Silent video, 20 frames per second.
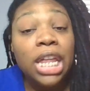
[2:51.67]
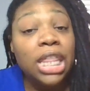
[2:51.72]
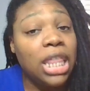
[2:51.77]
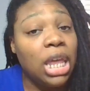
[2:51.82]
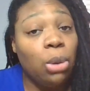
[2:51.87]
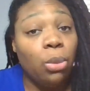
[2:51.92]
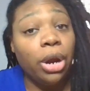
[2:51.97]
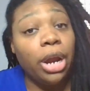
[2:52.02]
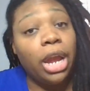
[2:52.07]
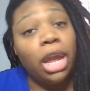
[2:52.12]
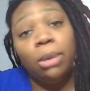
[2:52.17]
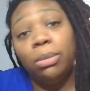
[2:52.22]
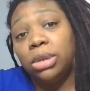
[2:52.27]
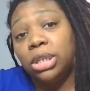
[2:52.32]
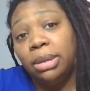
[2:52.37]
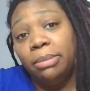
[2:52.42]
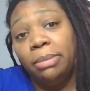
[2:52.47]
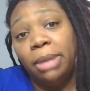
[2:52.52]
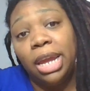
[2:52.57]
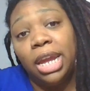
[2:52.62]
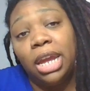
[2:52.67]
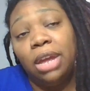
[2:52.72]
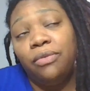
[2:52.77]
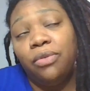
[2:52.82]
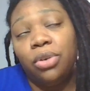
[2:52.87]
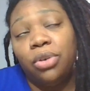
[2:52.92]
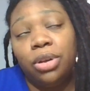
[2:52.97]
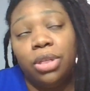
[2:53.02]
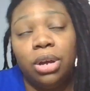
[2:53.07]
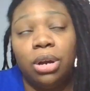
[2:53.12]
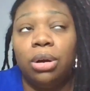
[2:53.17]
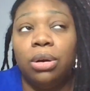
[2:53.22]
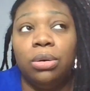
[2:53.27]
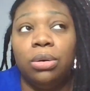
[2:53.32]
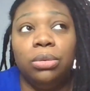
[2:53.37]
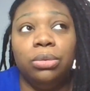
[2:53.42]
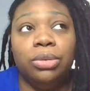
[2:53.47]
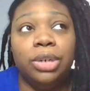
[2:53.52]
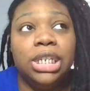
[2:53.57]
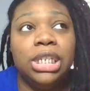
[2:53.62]
They weren't able to make it for their
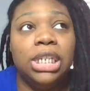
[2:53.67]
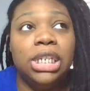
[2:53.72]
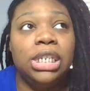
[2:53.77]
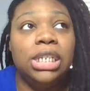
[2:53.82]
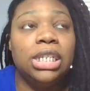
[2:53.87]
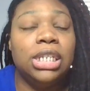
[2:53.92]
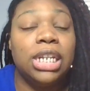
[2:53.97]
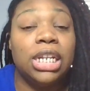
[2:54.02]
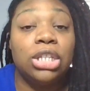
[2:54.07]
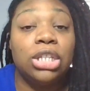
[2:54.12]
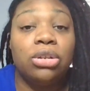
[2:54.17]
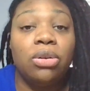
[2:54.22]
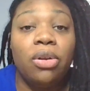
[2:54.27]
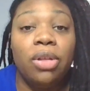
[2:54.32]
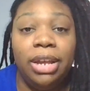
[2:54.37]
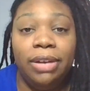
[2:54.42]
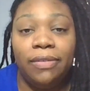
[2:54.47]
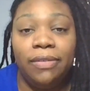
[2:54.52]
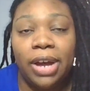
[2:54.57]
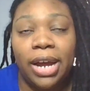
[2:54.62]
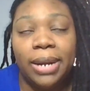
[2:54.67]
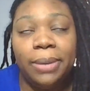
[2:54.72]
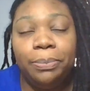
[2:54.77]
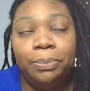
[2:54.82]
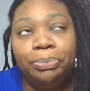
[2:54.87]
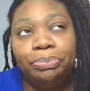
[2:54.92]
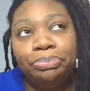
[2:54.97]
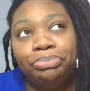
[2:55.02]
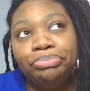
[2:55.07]
own reasons, and that's totally fine.